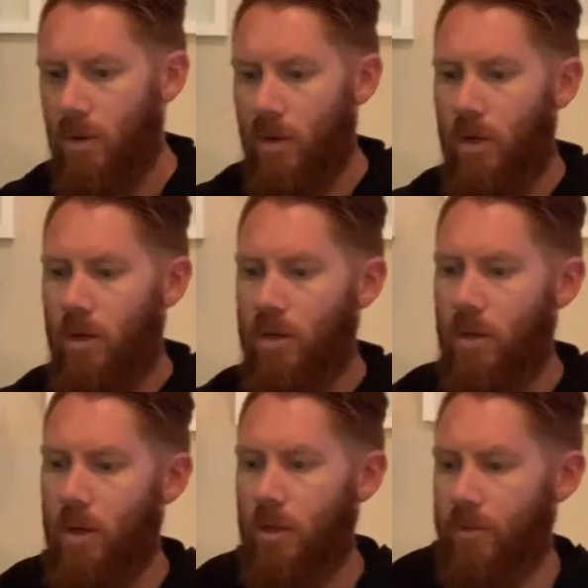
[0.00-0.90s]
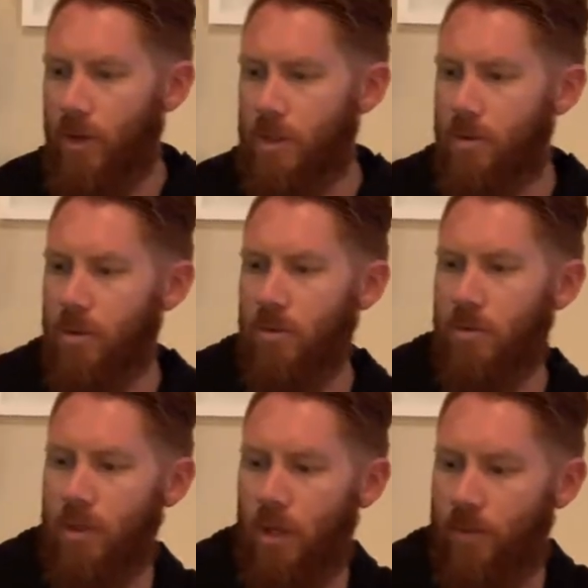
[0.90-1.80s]
happen. Alright, thank you, Facebook.
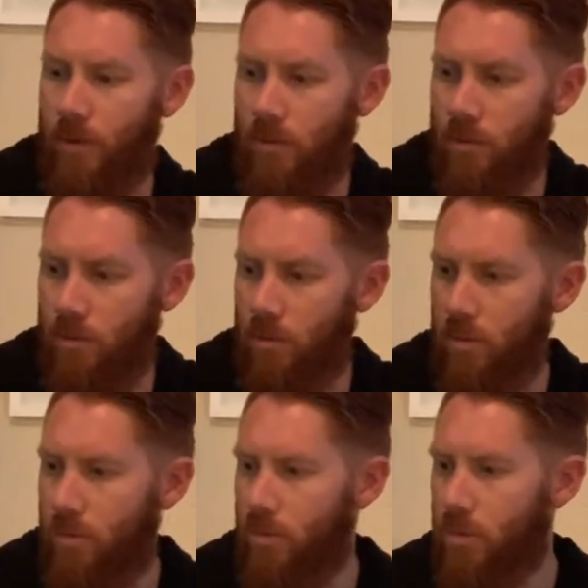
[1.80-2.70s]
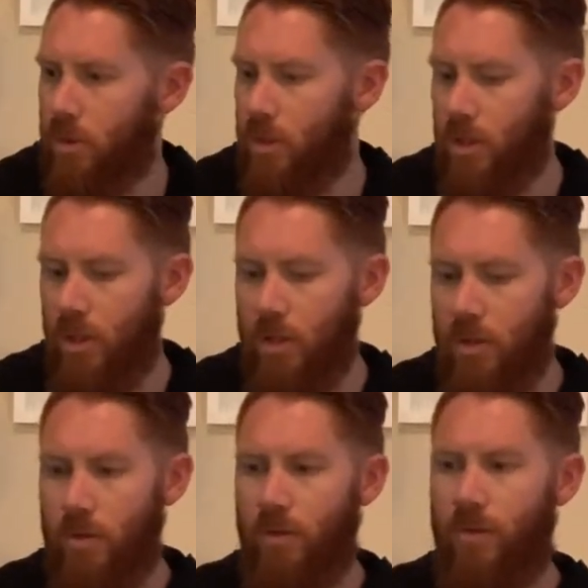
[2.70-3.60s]
We love you. Appreciate
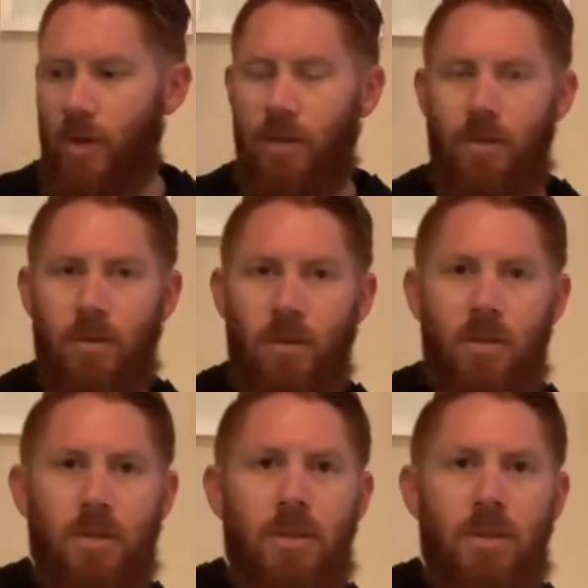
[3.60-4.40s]
your faithfulness.